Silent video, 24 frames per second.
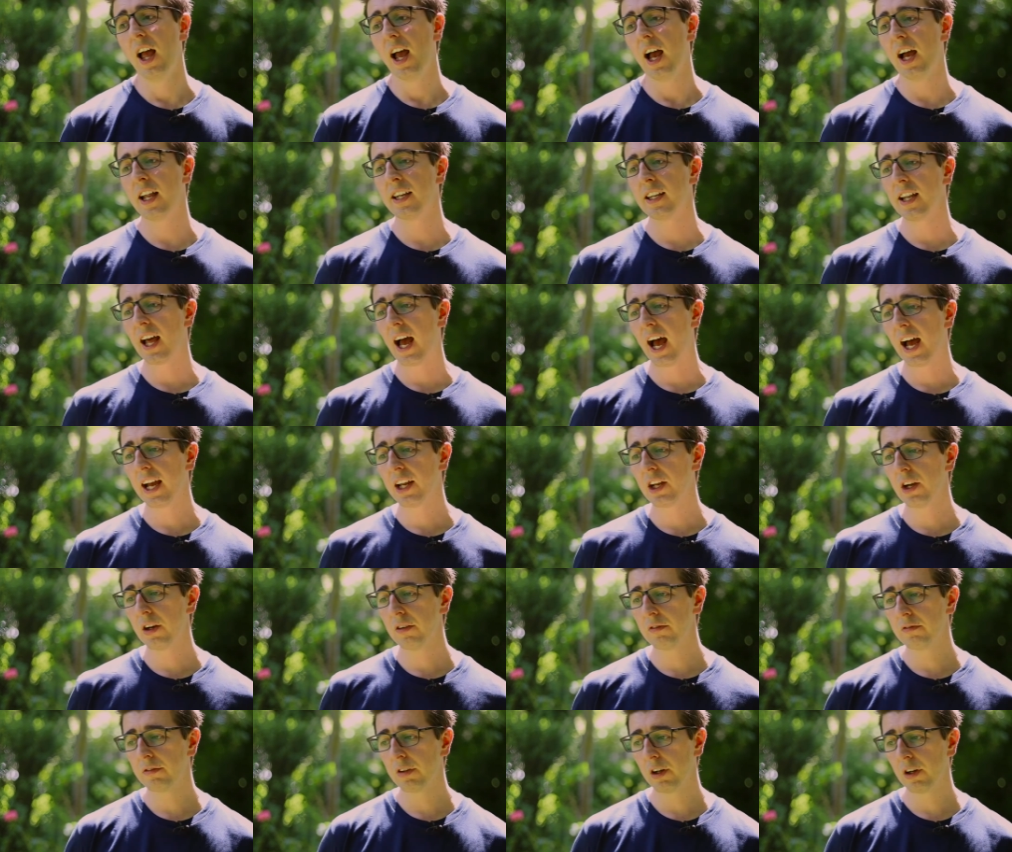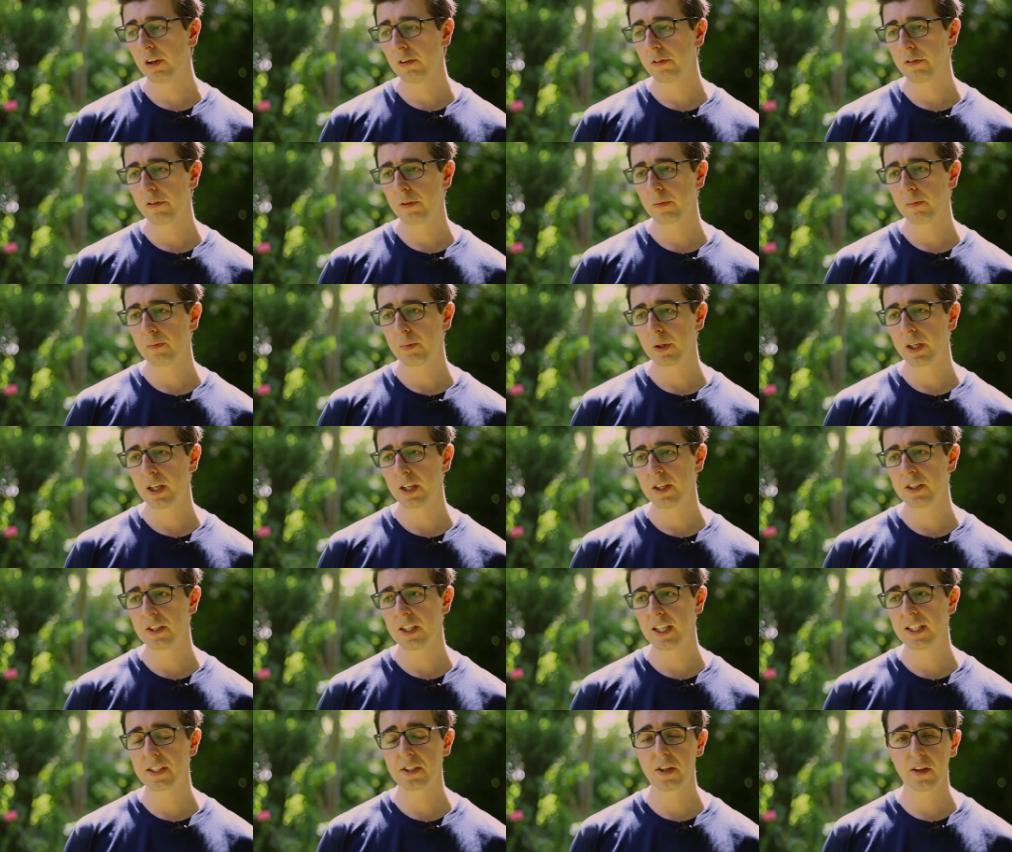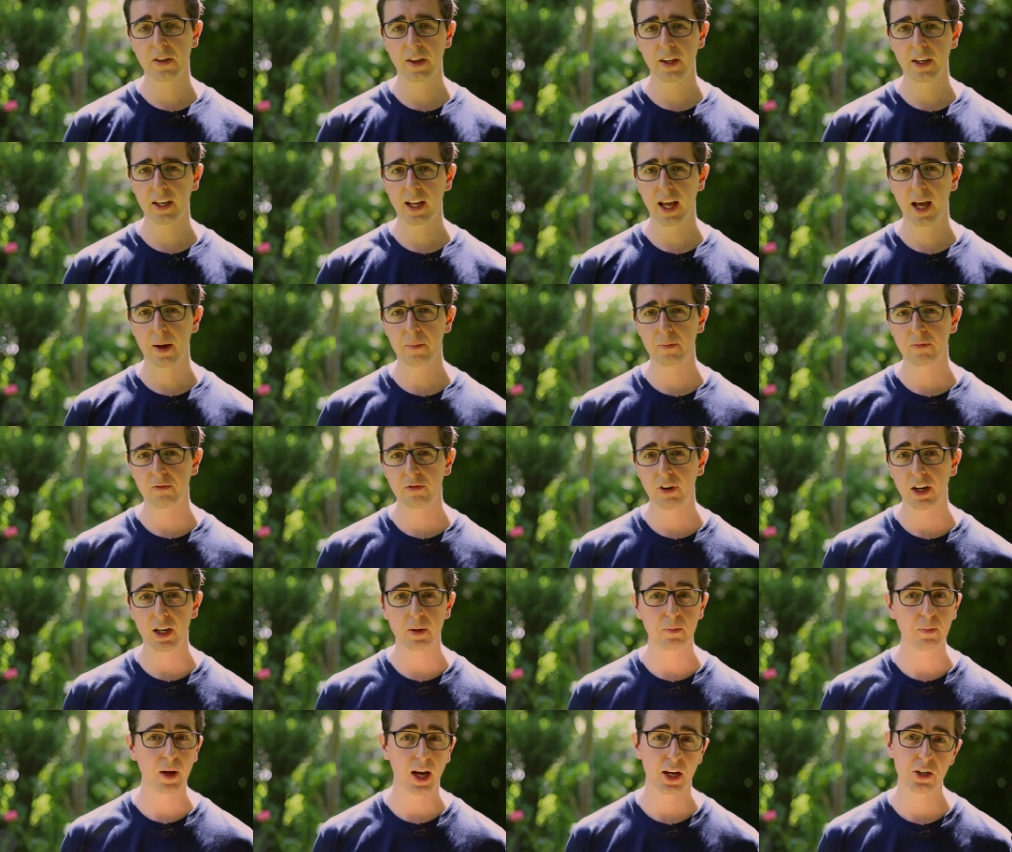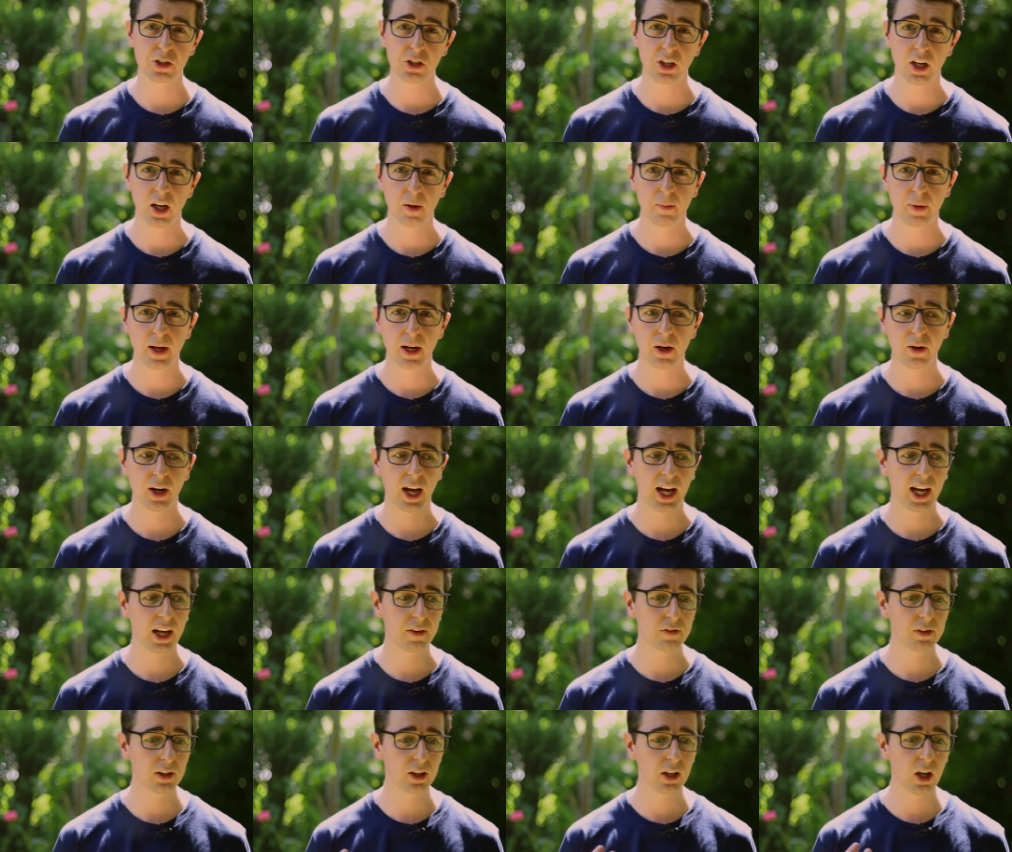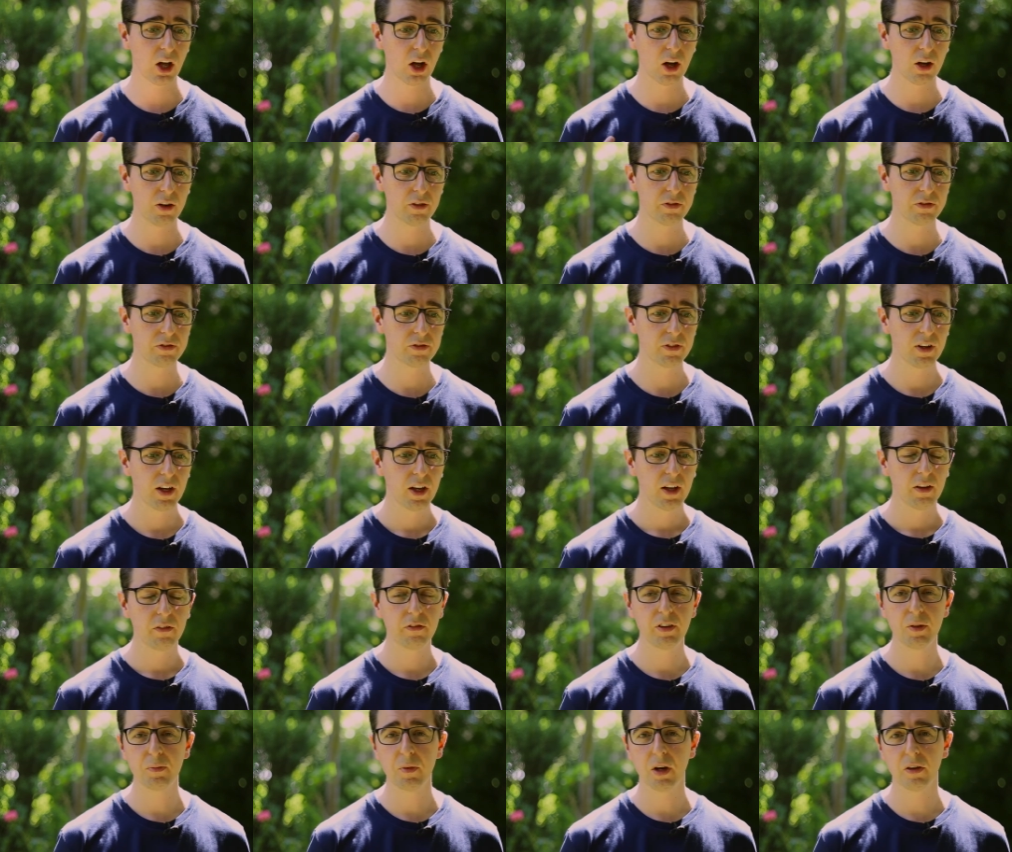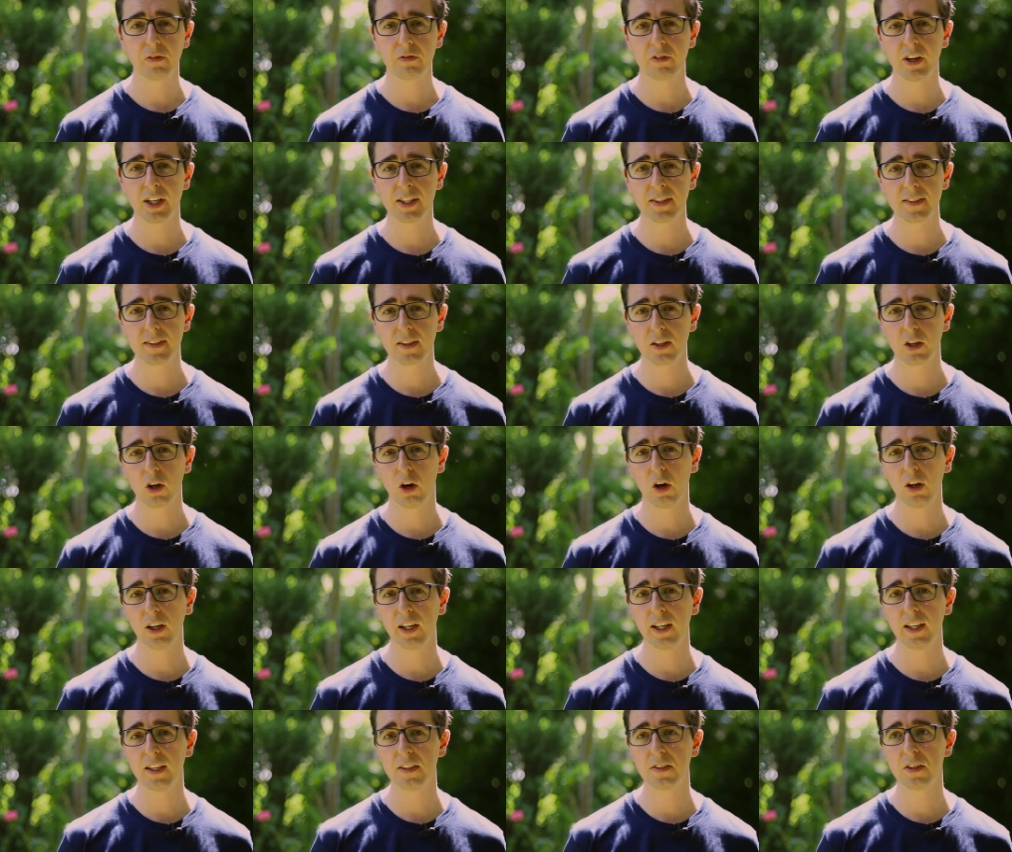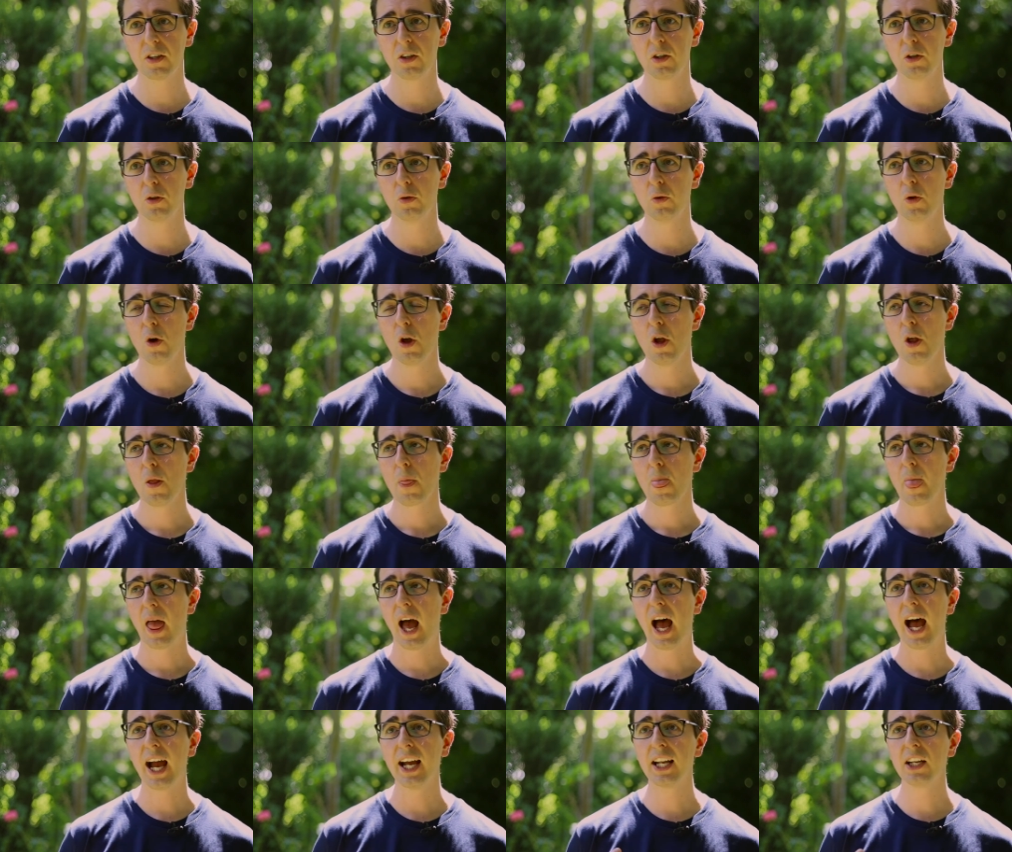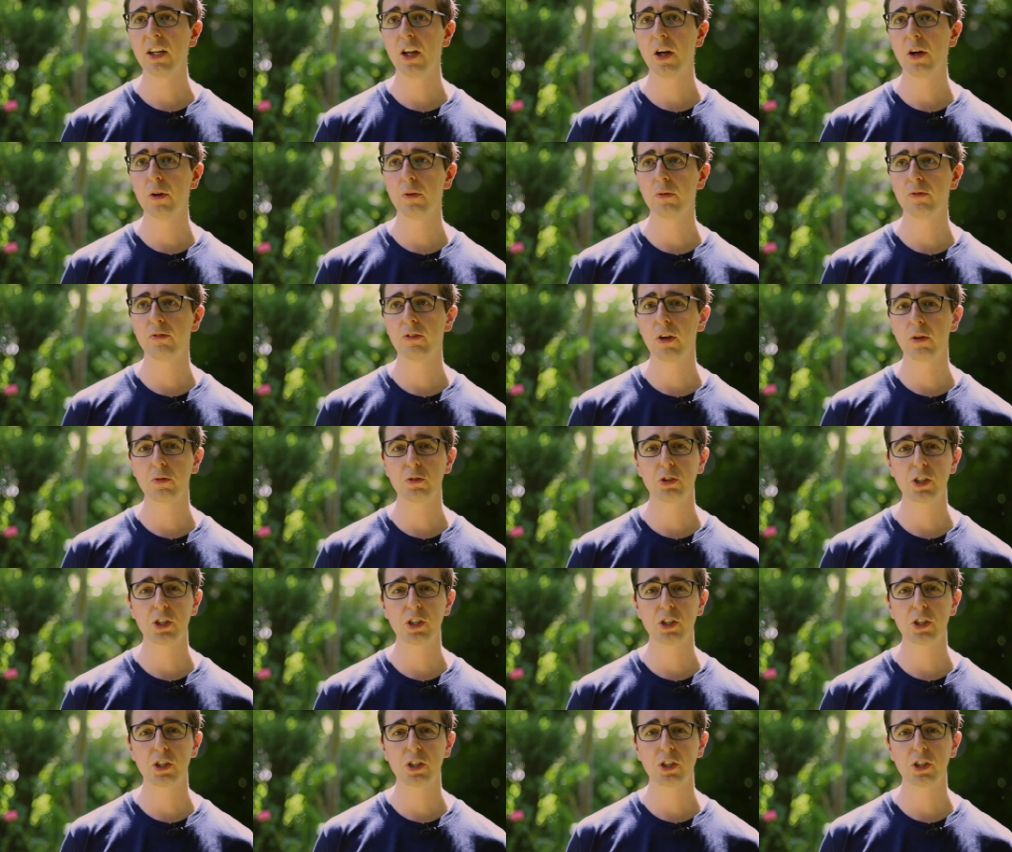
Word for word: And I got involved because it's something I'm very passionate about. I have a lot of female friends and colleagues who I know don't